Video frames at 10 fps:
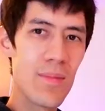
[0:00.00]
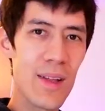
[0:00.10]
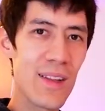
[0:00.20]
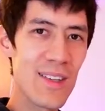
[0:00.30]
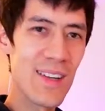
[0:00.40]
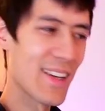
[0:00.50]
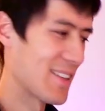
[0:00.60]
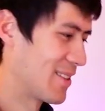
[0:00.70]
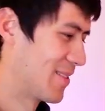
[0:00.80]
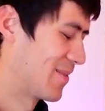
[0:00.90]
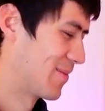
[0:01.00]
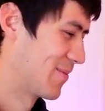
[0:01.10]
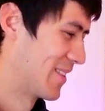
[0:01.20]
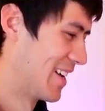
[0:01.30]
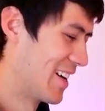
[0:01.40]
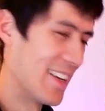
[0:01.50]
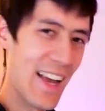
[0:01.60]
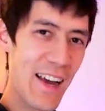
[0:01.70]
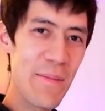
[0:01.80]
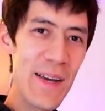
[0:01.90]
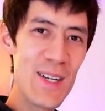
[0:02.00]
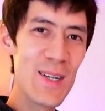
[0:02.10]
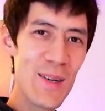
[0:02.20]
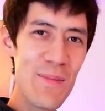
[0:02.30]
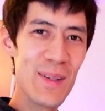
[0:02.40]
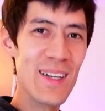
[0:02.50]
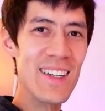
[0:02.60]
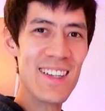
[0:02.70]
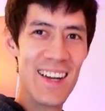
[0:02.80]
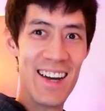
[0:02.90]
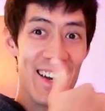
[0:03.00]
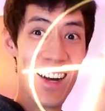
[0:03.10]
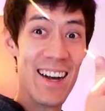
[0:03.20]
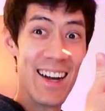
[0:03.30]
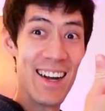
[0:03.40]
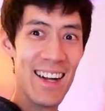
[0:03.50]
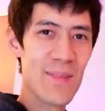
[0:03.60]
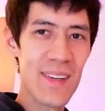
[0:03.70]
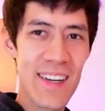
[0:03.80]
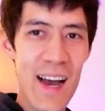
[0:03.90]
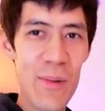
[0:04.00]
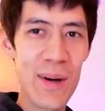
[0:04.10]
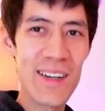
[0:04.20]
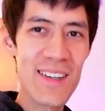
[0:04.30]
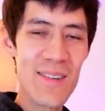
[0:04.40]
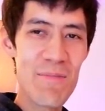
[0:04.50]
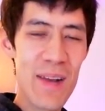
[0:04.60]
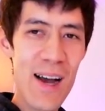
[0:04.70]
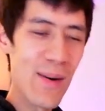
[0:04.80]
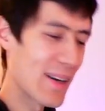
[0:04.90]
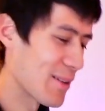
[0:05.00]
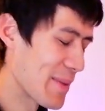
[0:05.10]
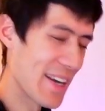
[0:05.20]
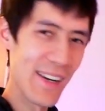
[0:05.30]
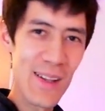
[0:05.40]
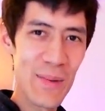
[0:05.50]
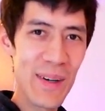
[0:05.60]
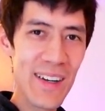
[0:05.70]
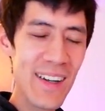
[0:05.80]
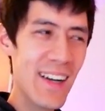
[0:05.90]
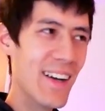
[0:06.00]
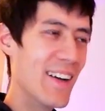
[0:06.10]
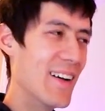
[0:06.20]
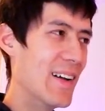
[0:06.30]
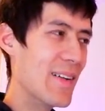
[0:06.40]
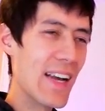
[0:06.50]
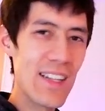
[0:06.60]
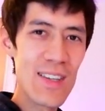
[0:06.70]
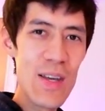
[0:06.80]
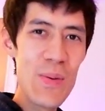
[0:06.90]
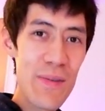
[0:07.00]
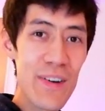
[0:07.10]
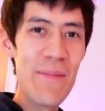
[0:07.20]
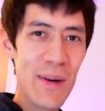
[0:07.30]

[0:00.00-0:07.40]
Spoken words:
And that's it. Animation complete. Now what? Now I'll make another one and see you in 5